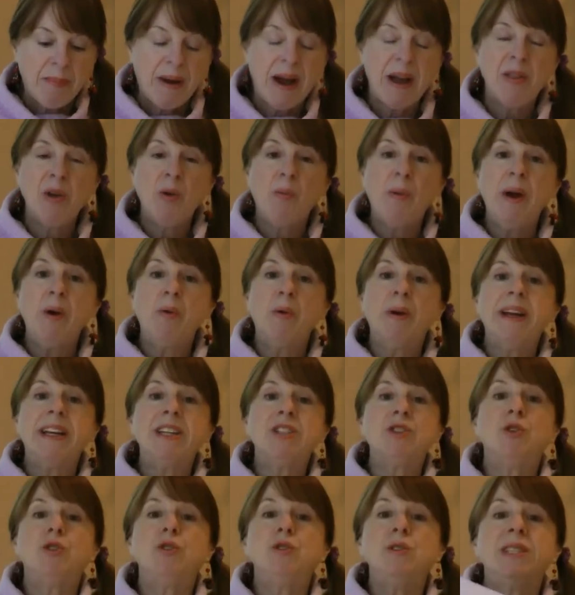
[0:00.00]
By the way, we're
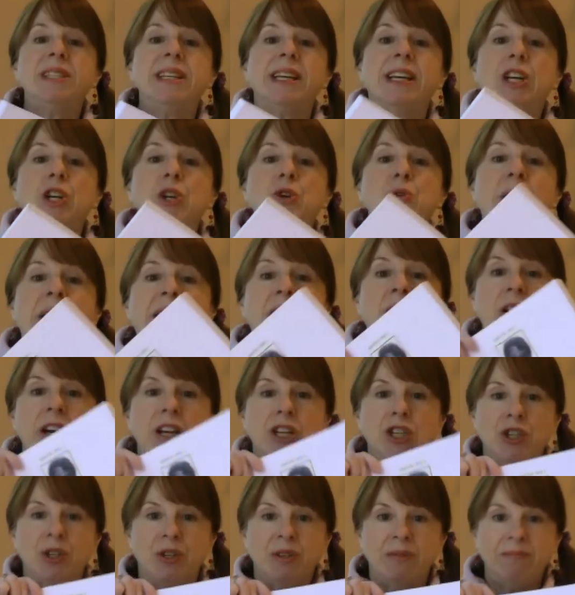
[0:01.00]
introducing a new
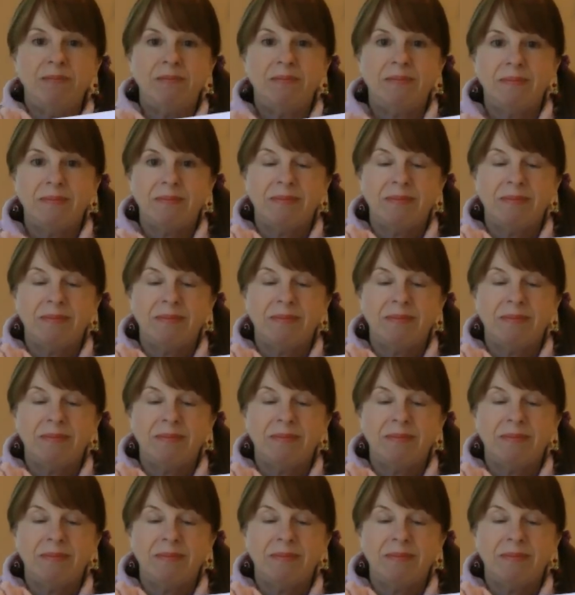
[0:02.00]
character.